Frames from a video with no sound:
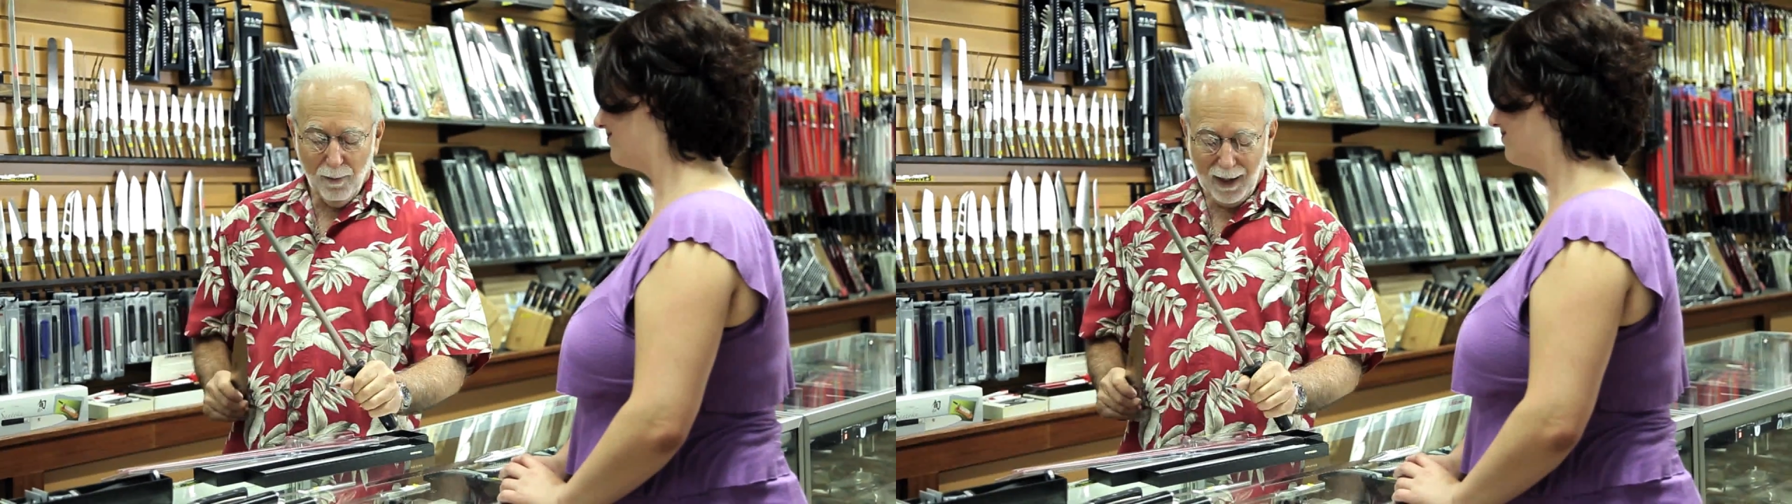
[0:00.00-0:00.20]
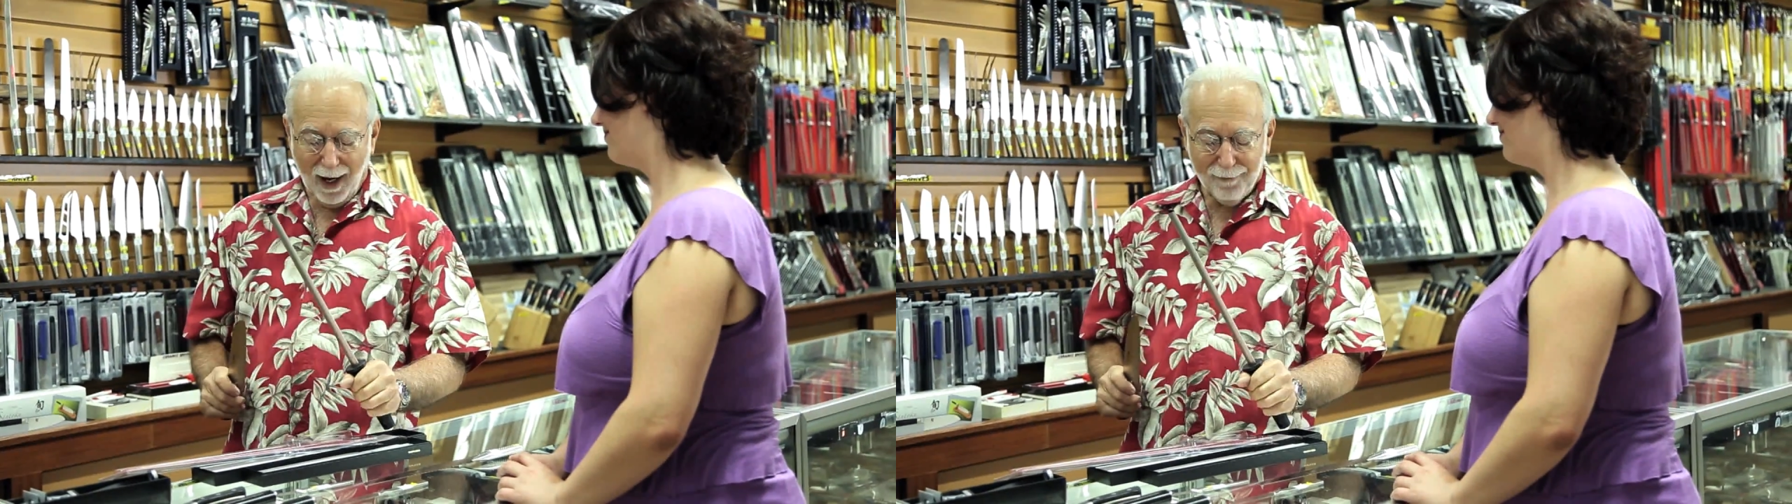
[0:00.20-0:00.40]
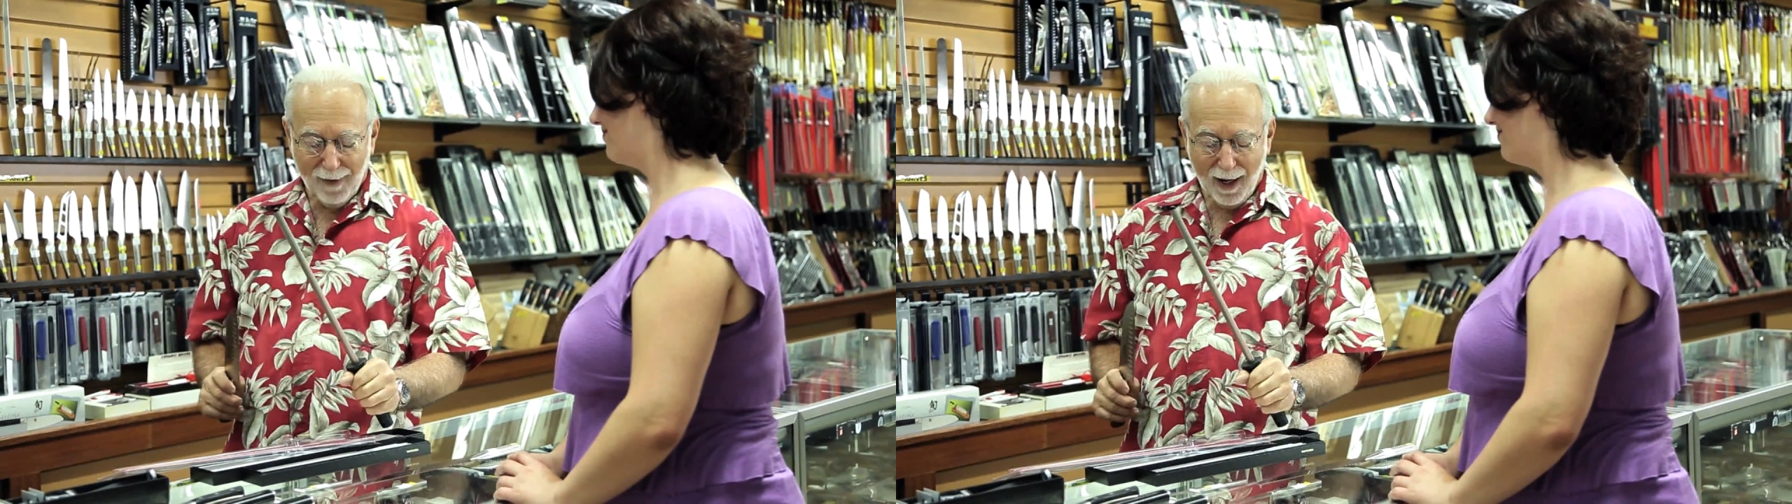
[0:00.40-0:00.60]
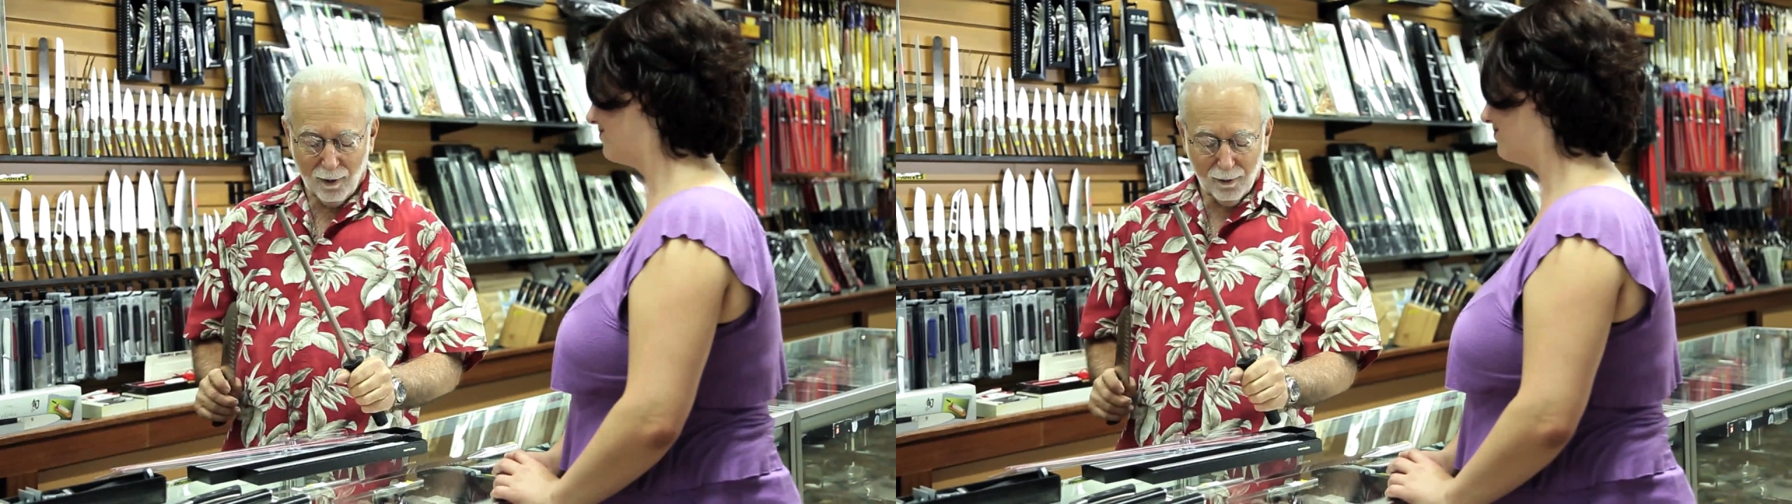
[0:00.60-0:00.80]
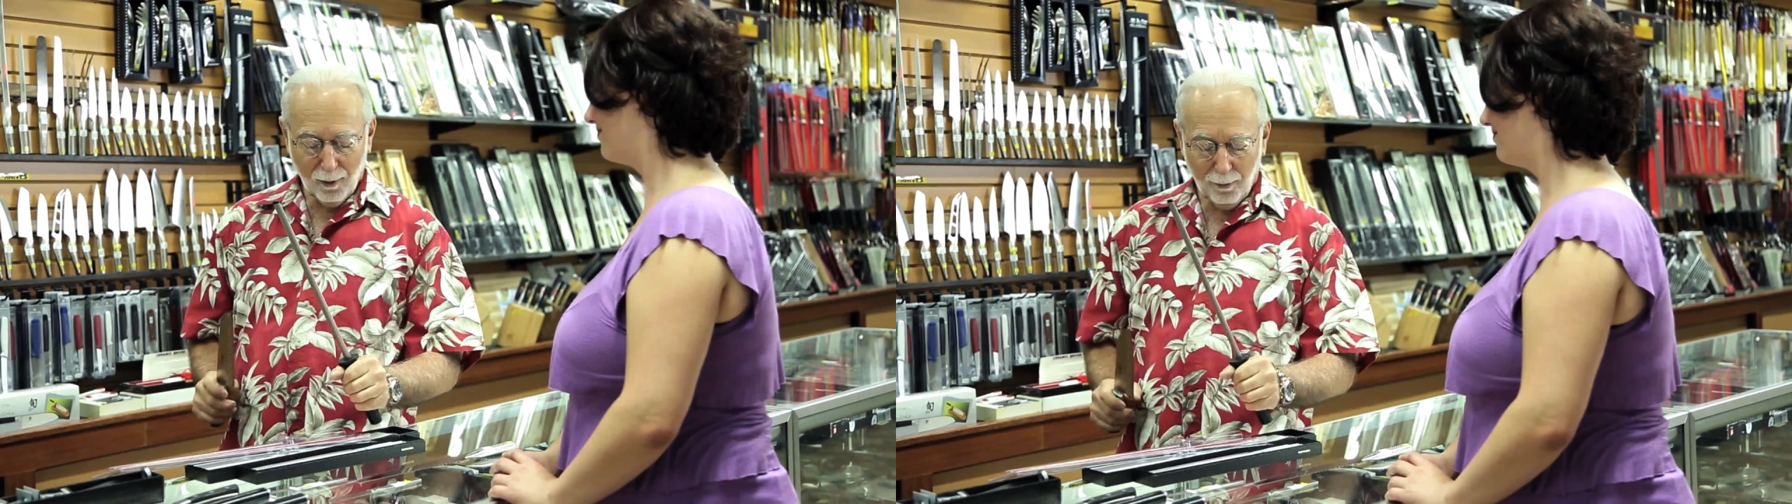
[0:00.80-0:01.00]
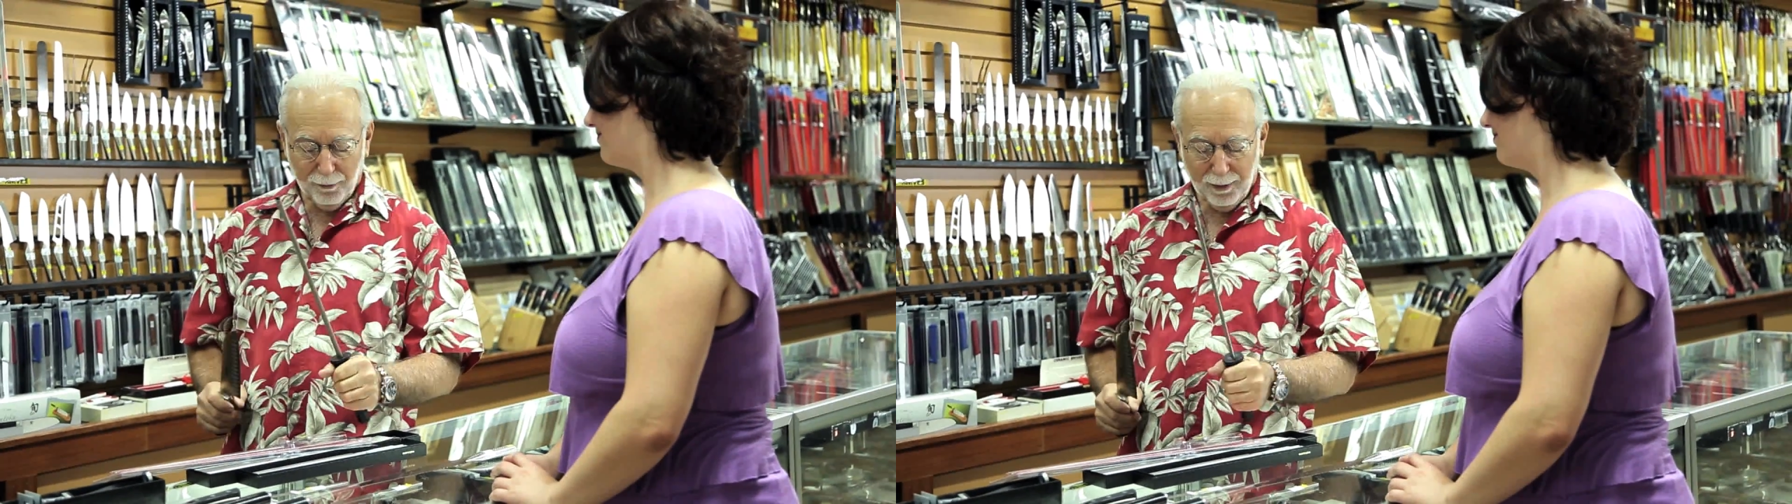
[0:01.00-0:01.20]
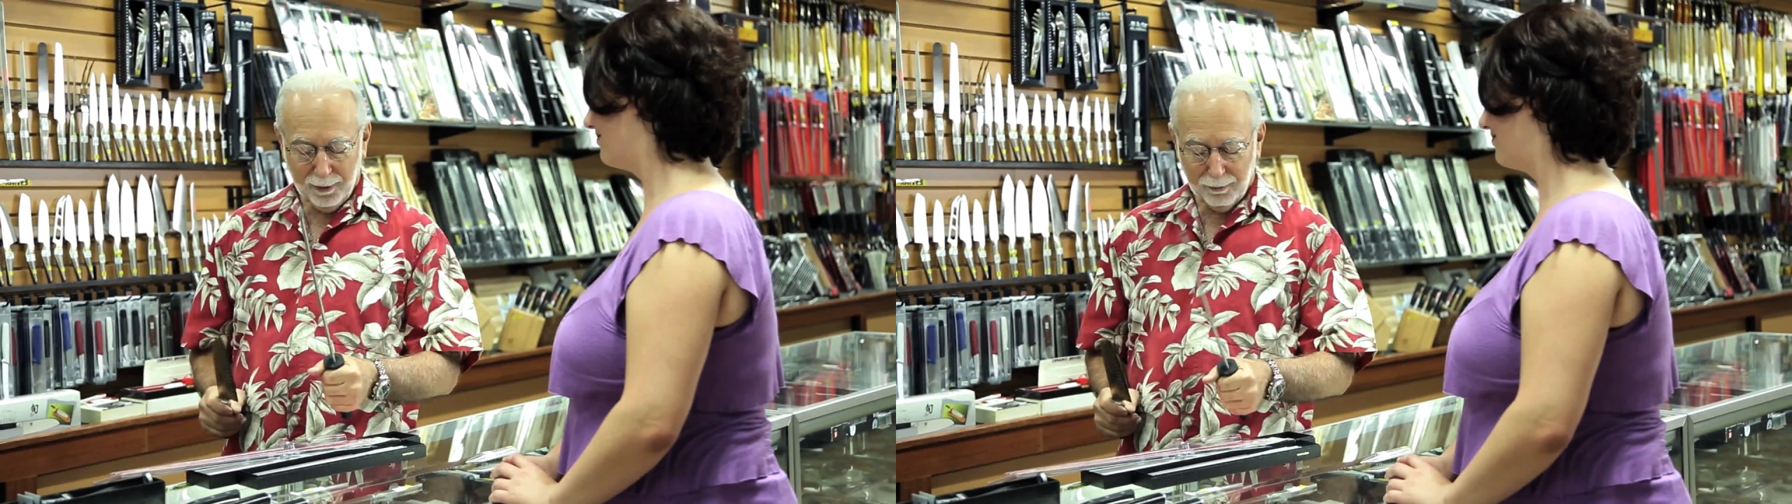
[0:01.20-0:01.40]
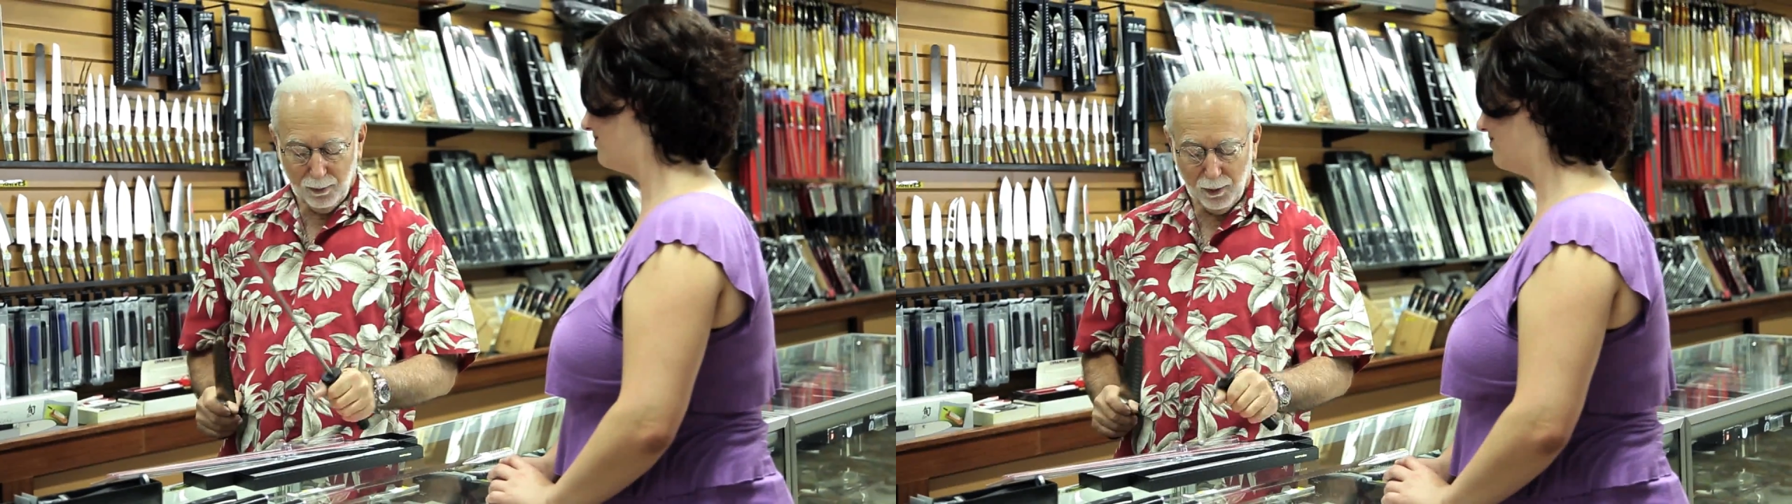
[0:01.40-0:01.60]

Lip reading: but I found over the